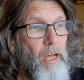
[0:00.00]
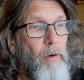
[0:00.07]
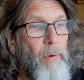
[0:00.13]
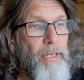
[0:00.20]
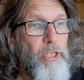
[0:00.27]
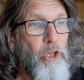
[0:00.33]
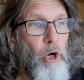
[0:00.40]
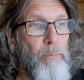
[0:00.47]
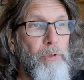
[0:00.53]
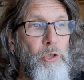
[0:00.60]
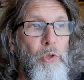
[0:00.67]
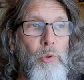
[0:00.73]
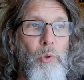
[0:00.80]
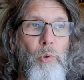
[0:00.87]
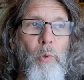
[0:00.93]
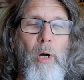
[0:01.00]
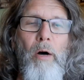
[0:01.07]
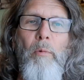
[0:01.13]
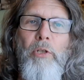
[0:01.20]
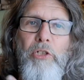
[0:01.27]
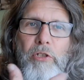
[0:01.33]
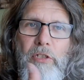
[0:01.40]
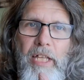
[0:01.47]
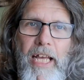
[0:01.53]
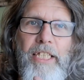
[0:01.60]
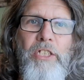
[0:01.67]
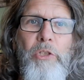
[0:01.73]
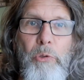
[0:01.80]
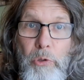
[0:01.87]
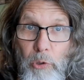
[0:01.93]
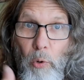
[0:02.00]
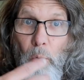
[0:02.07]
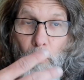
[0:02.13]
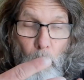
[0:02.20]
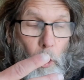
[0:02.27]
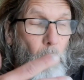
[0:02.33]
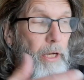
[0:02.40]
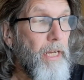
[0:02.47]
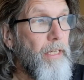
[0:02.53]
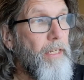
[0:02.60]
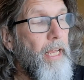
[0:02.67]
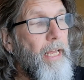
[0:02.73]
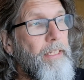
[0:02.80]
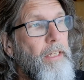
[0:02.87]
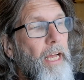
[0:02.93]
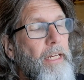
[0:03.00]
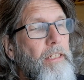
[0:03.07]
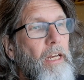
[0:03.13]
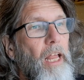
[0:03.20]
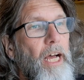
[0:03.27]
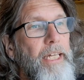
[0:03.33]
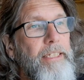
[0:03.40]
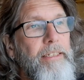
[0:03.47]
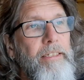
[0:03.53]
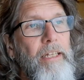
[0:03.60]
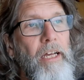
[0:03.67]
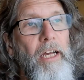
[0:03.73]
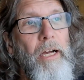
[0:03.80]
when it comes to what sustains you, so work and, and, and the likes,